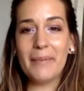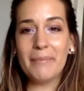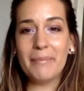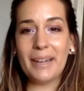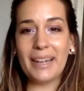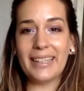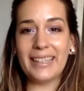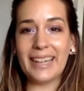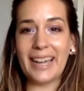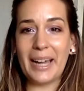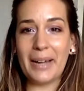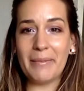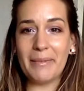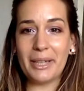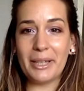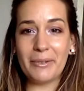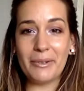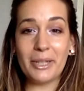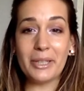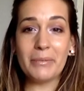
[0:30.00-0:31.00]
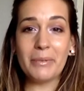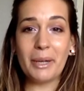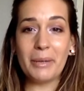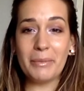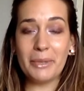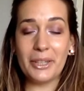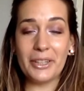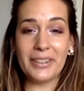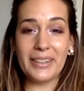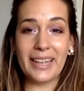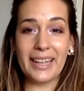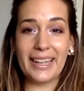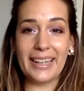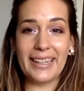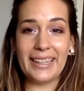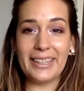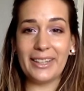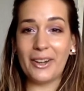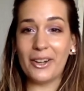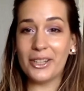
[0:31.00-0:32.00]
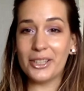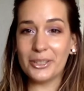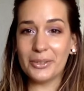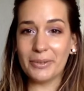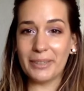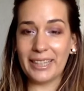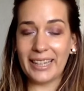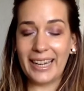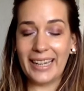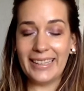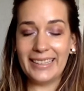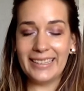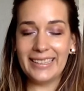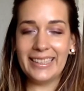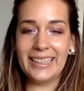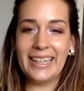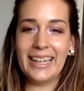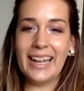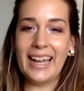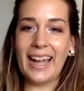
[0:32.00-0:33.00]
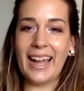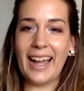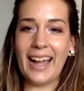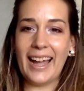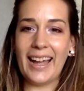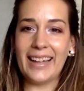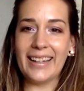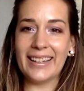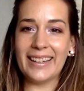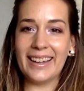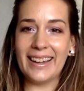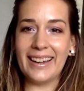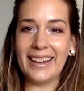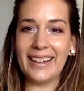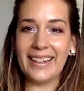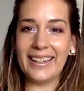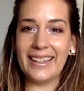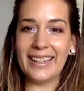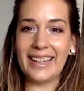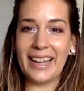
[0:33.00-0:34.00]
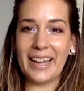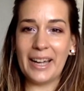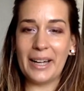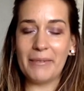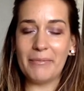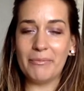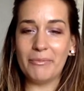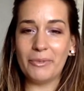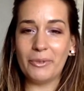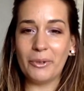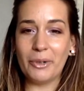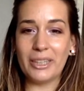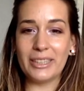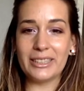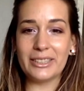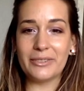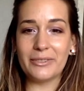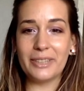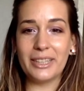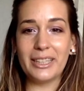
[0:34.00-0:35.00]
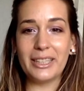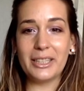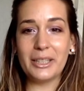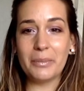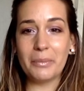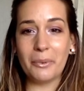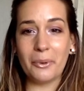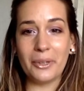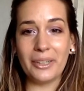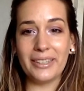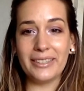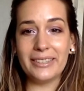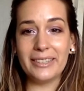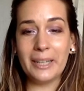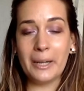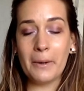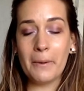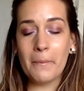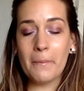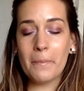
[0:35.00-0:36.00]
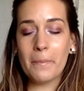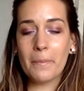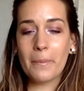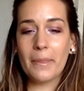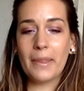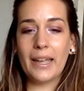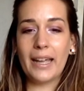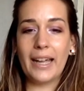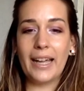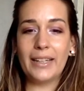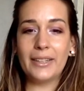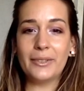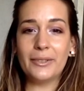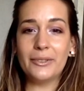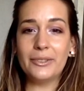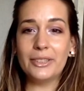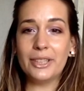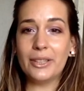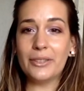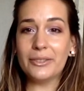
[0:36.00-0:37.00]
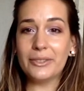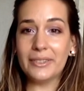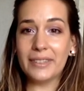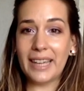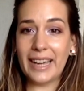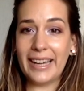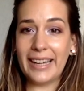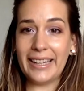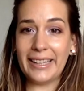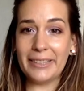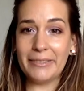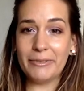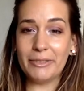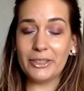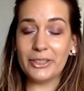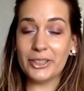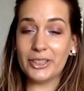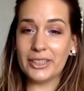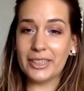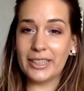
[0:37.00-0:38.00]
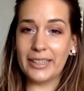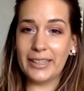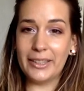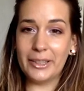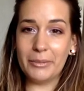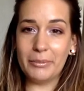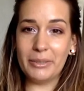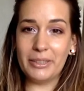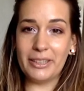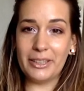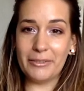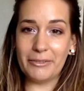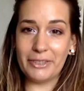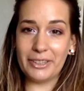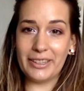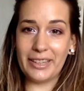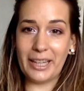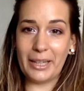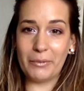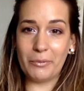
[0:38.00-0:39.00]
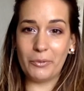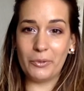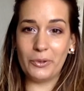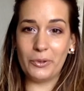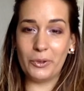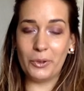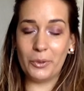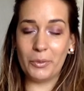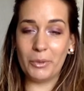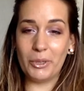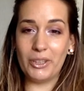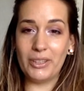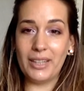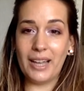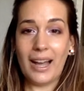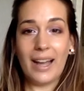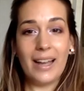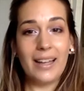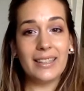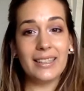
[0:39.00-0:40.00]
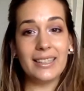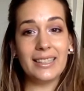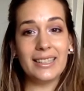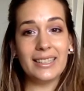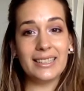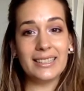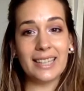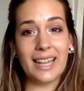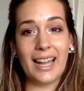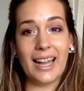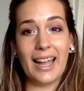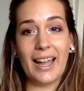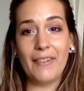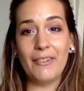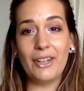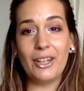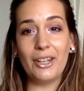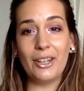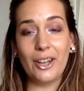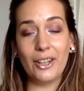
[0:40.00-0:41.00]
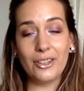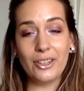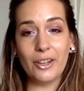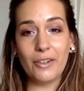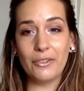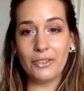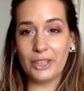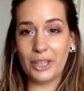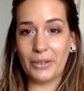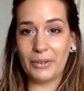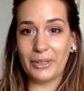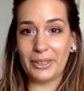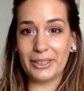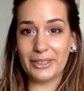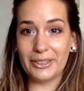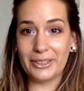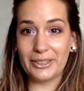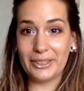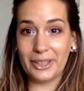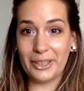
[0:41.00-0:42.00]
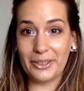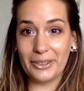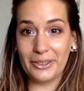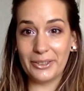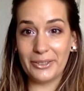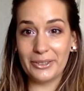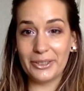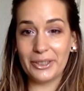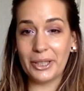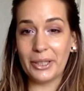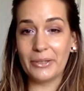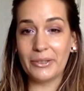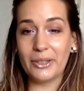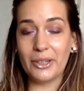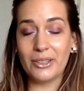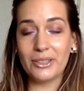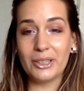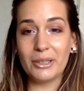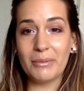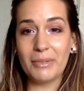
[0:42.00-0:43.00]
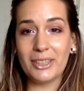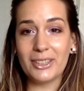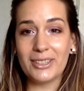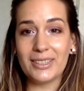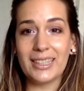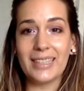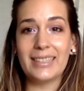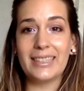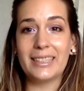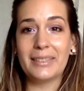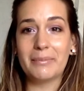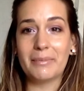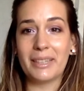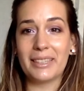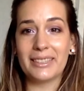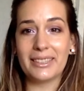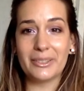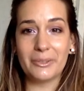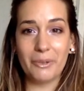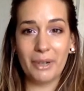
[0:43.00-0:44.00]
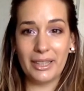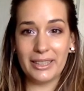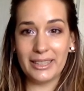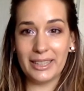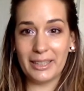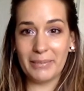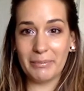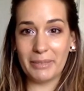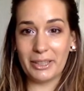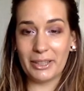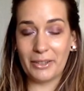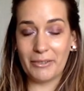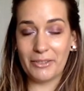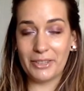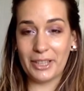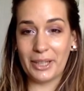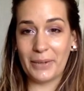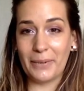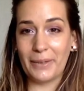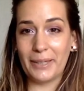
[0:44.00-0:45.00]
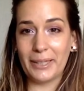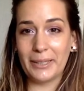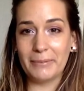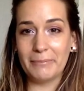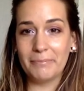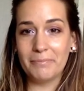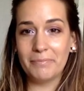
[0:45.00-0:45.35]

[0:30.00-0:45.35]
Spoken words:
But it was my birthday last weekend and I was really spoiled. And also today, which is a little bit different than normal, I have a lot of sewing to show you. So not so much knitting, but quite a bit of sewing.